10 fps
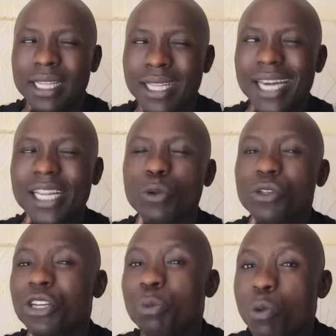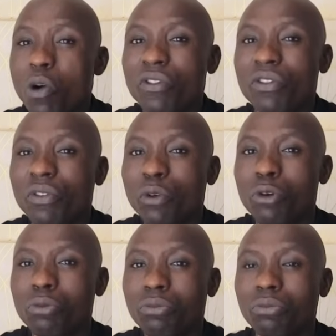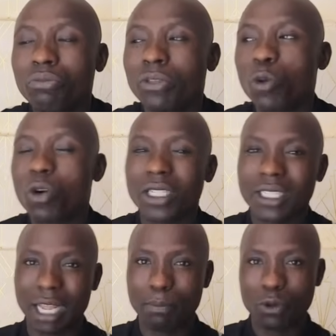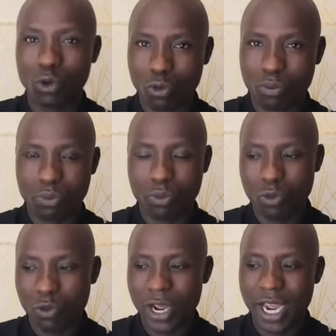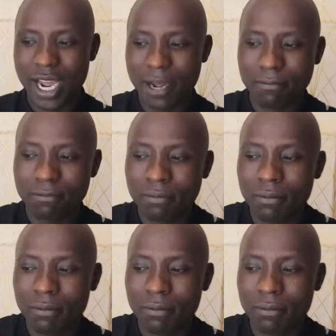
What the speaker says: that he was removed from the WhatsApp group where